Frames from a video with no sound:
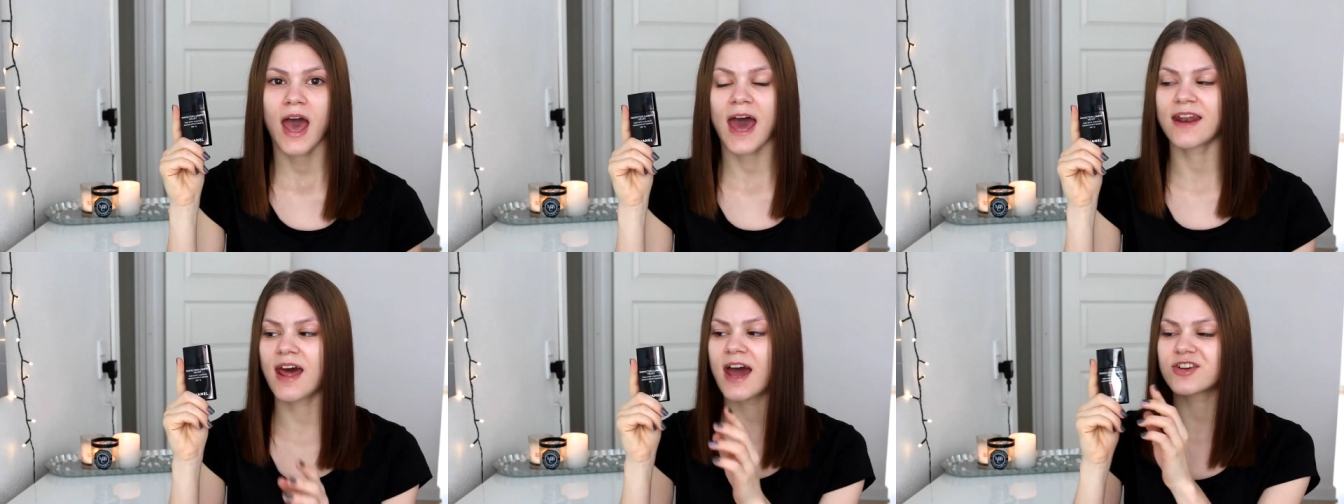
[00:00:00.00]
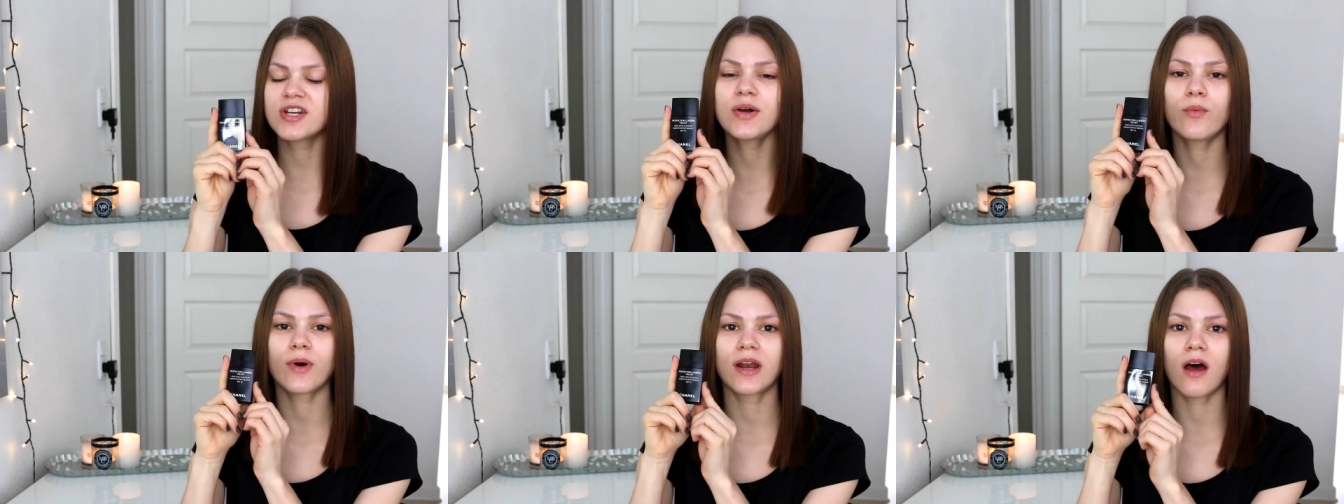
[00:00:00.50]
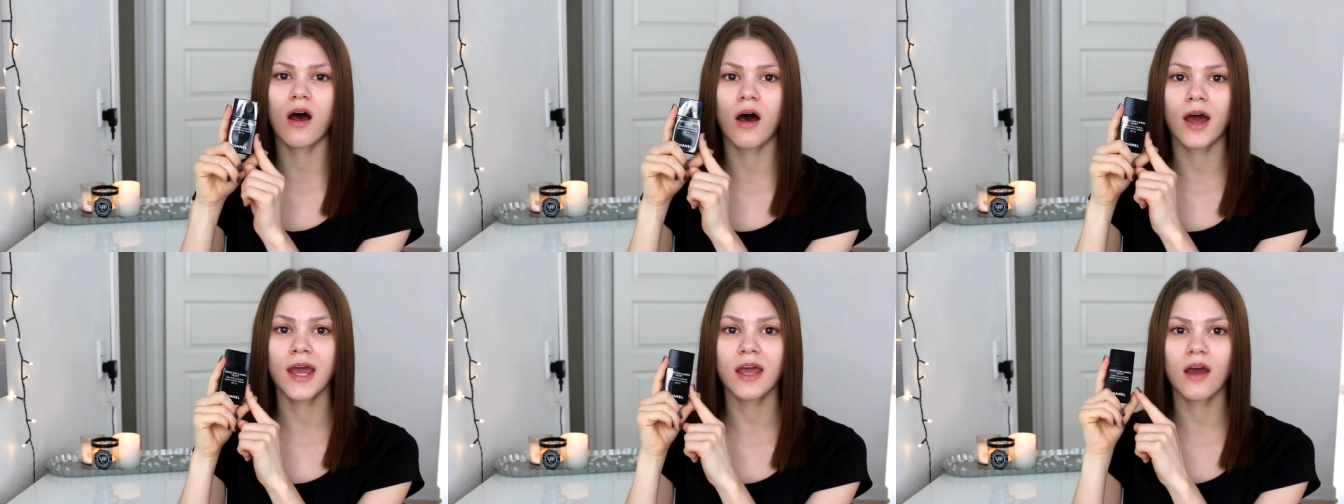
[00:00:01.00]
And actually when
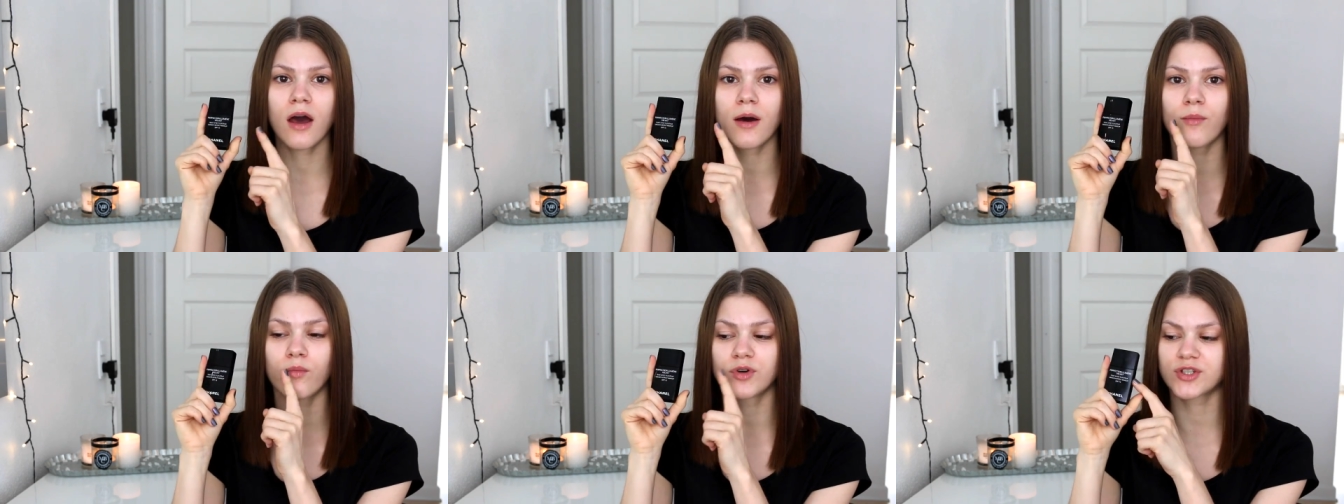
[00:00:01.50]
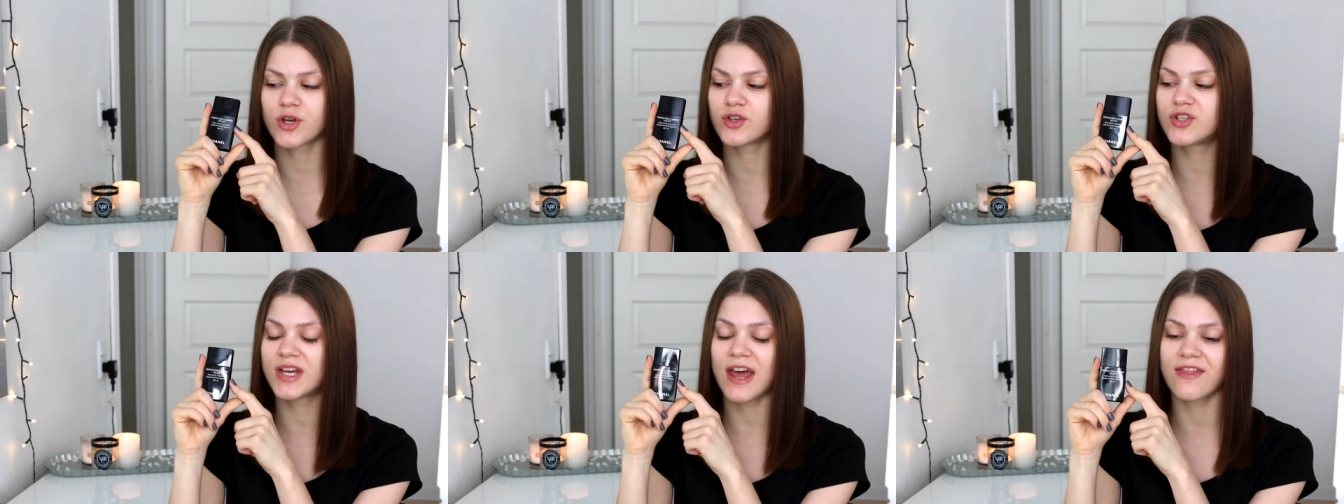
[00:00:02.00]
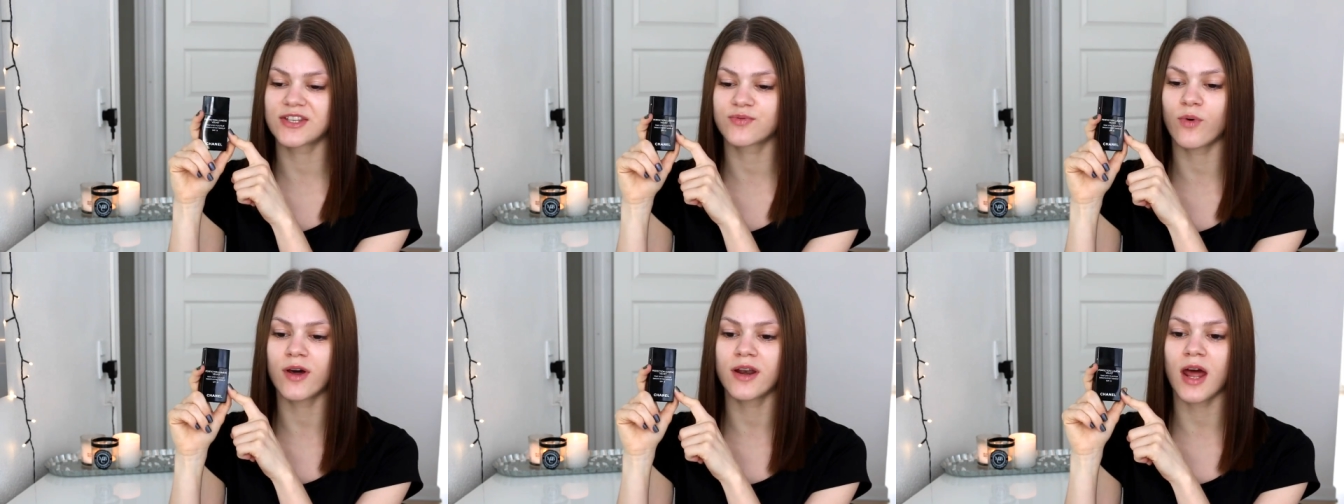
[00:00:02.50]
I um, was going to get
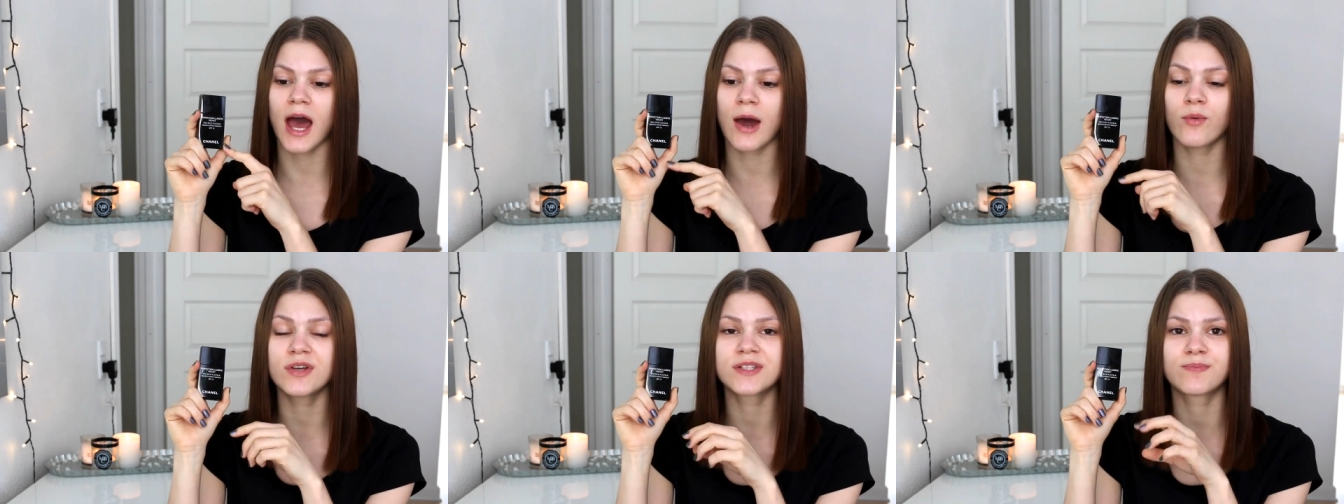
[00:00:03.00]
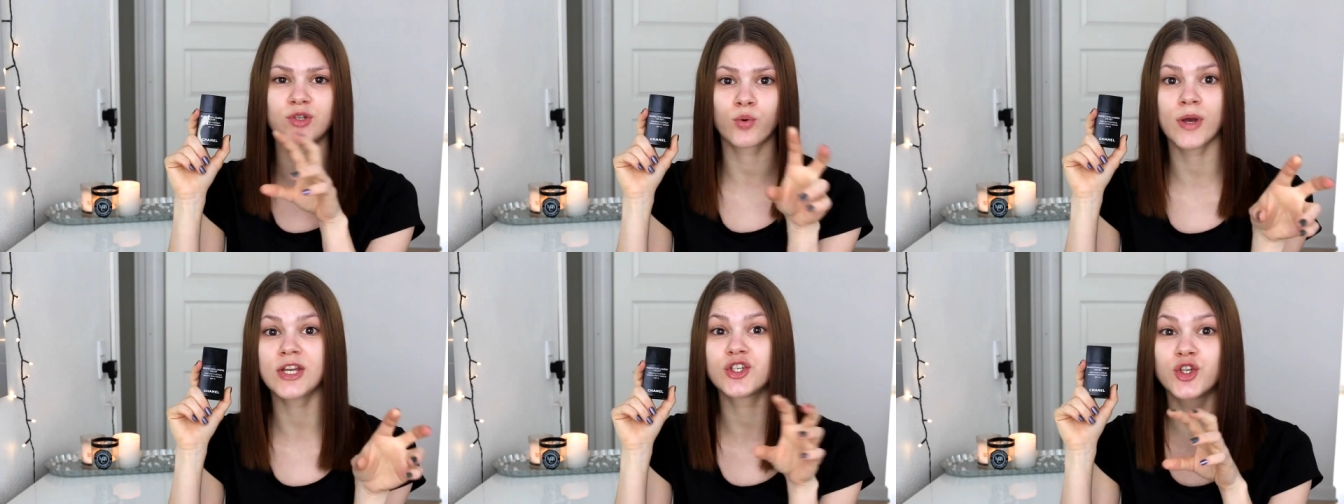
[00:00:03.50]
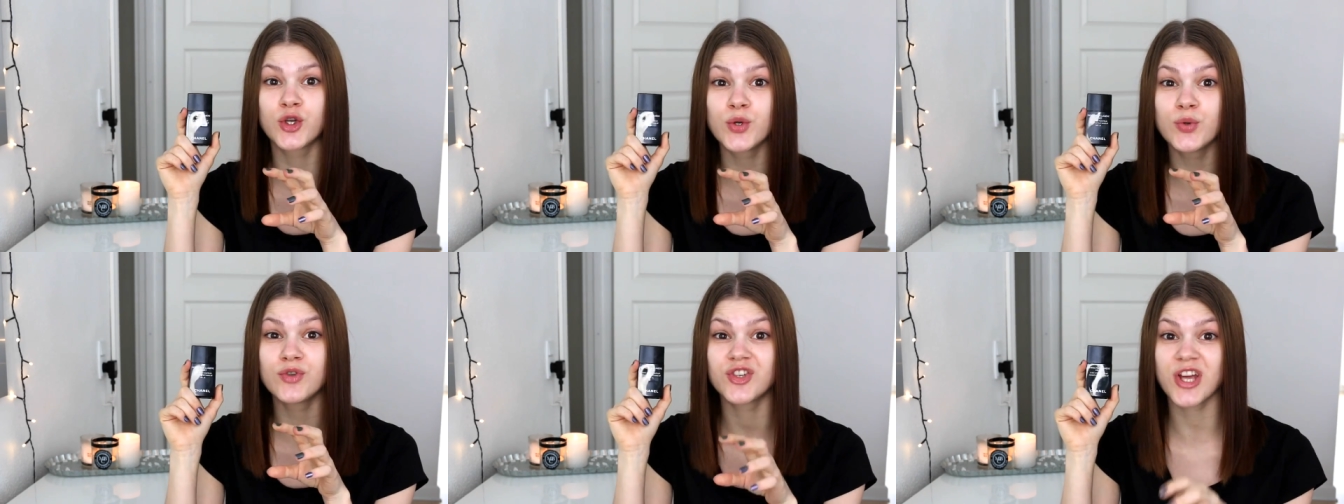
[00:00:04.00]
this one, I was between
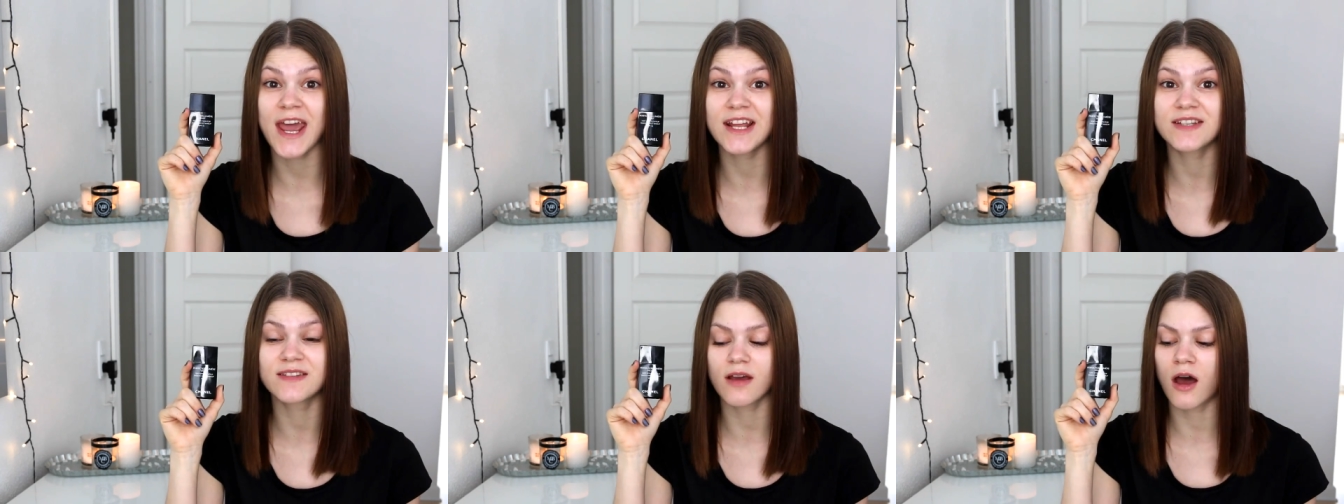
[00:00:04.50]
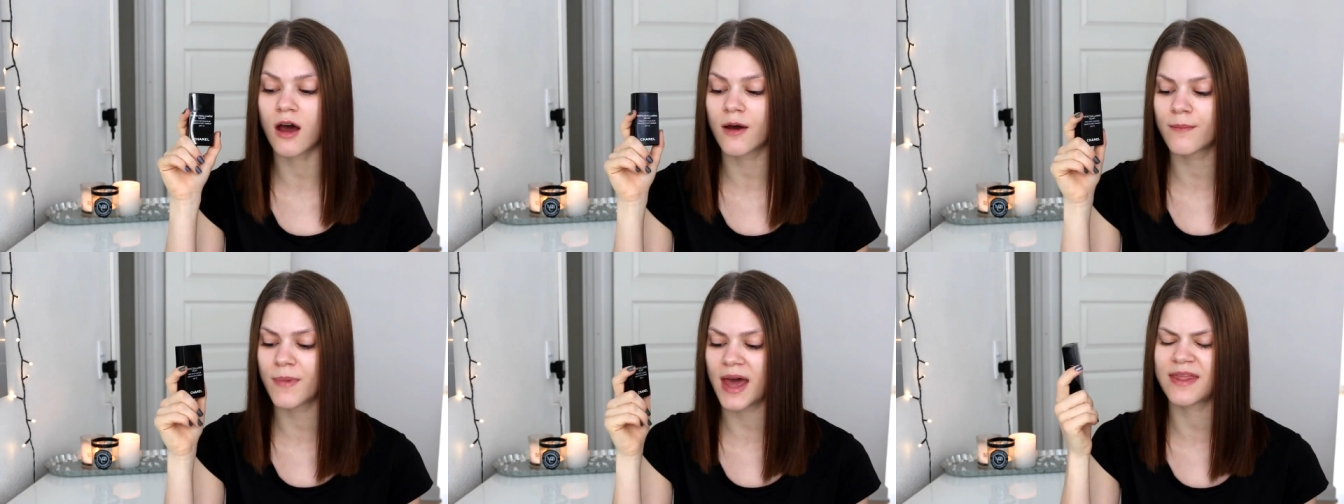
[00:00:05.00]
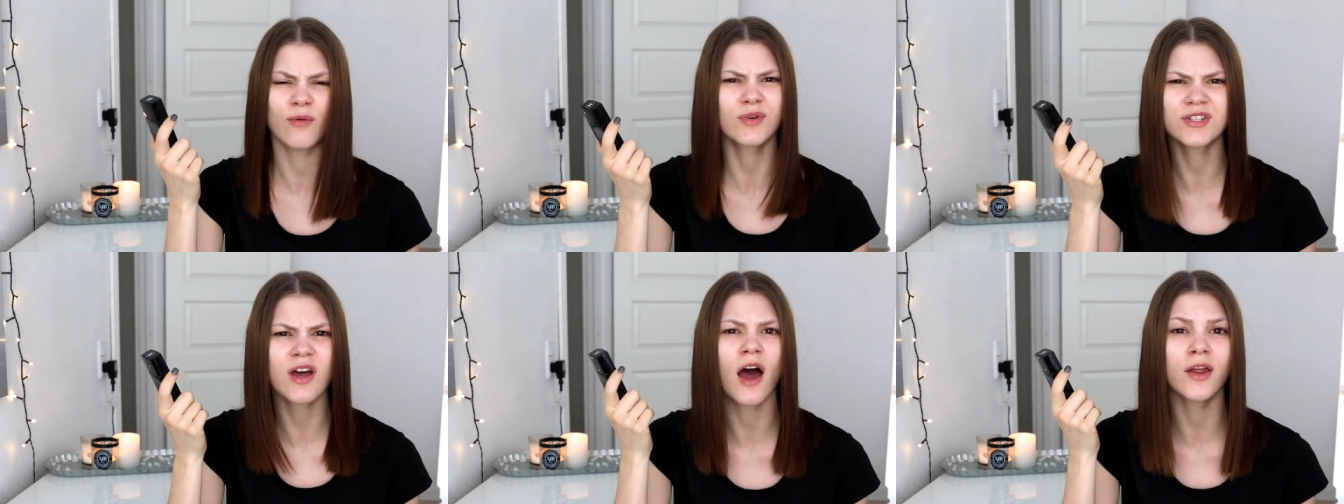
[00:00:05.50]
two shades um, and that
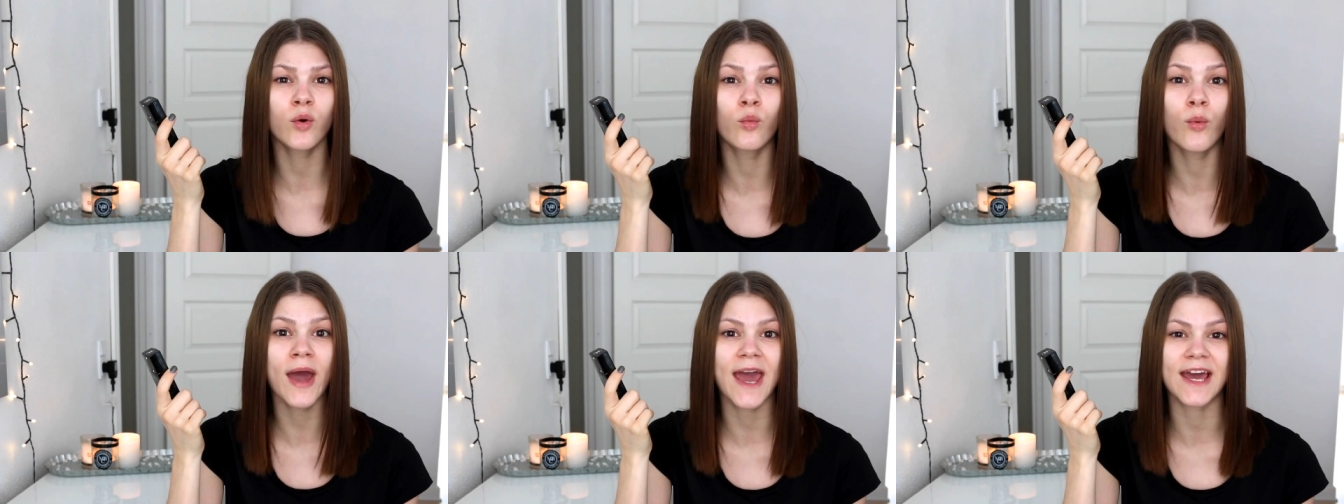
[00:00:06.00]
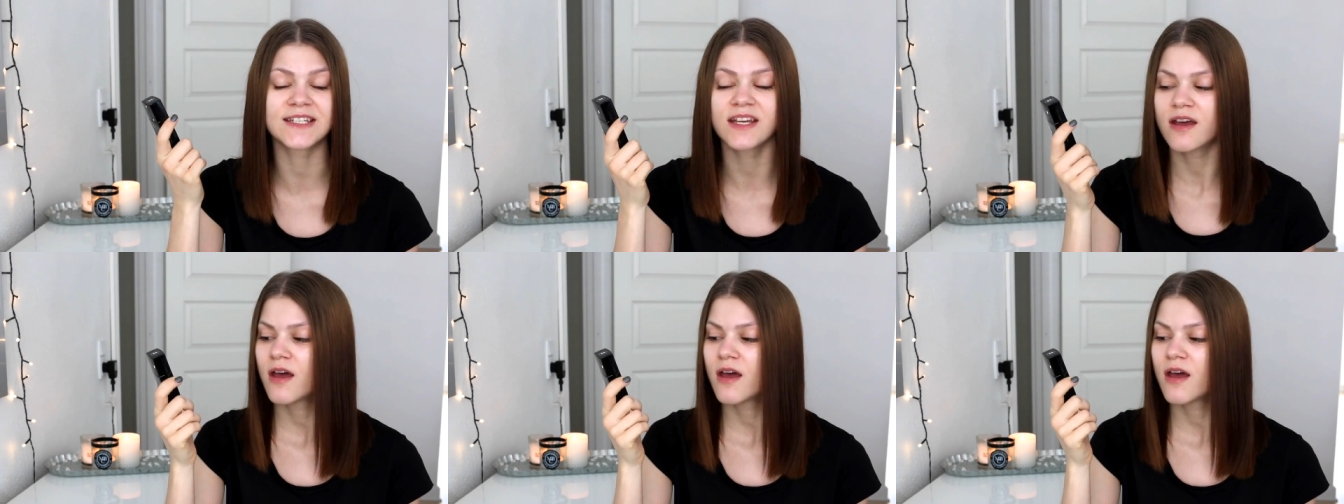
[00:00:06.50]
was kind of weird.